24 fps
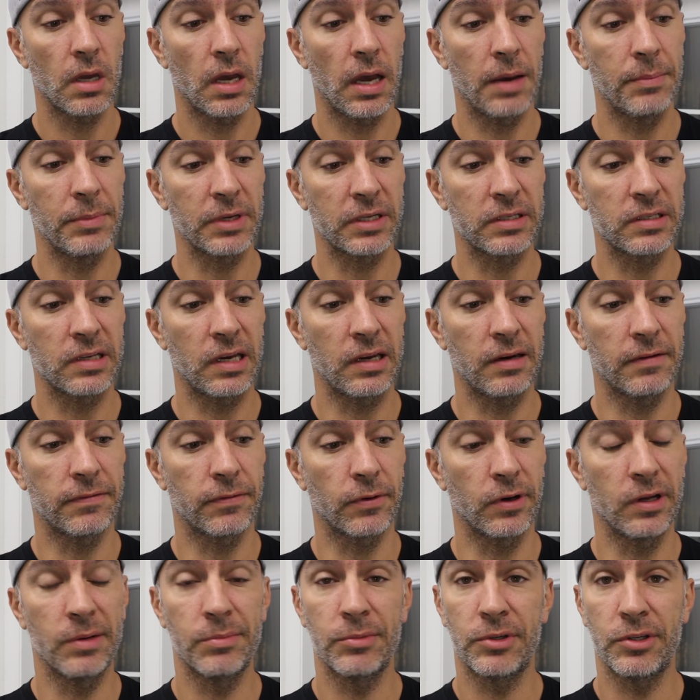I'm excited
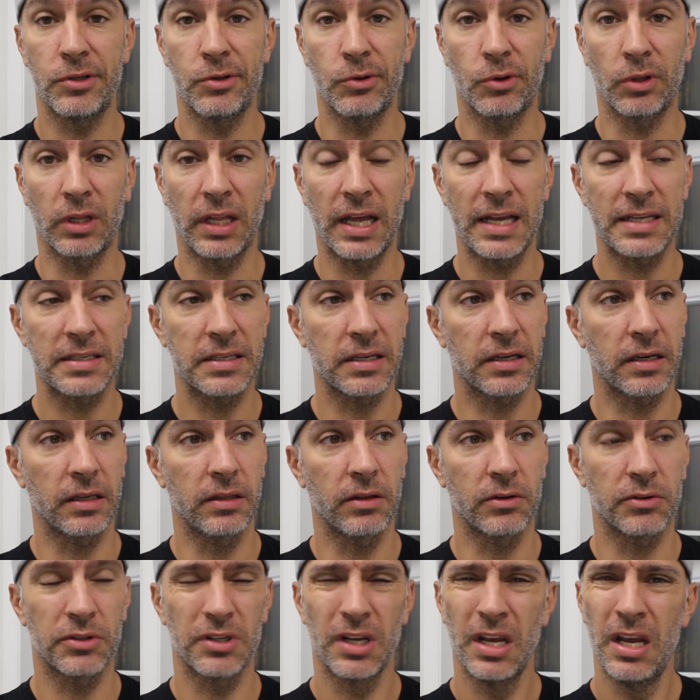for him to do Classic. And
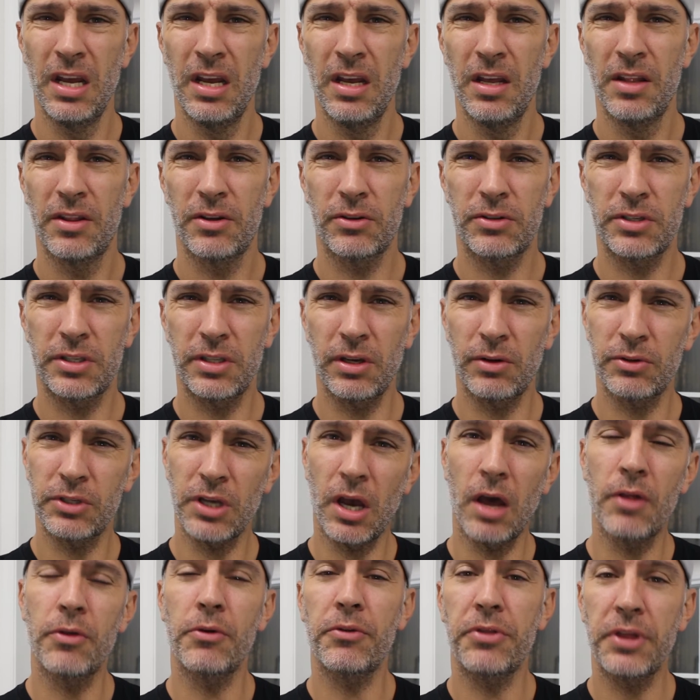there's
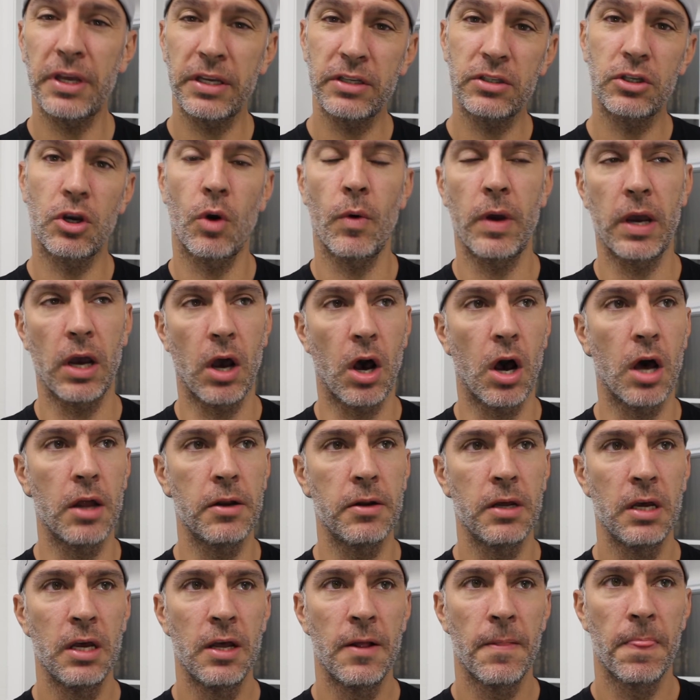other things going
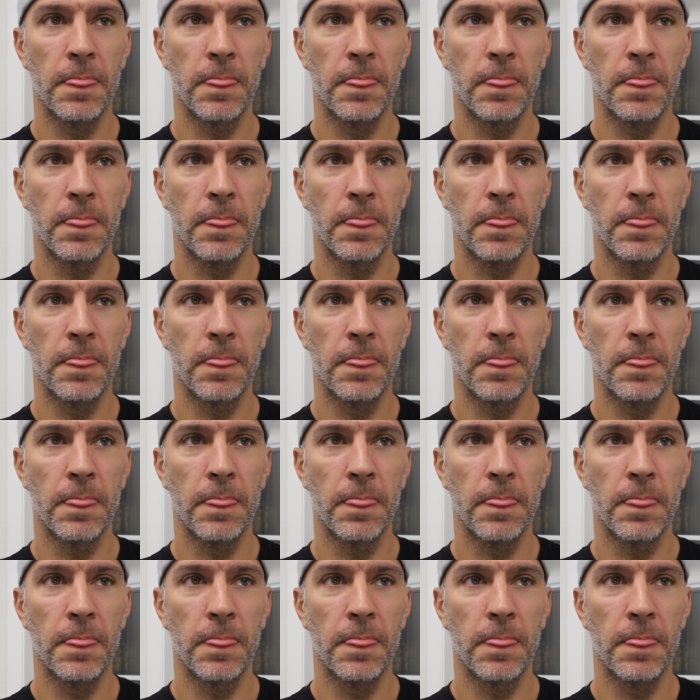on,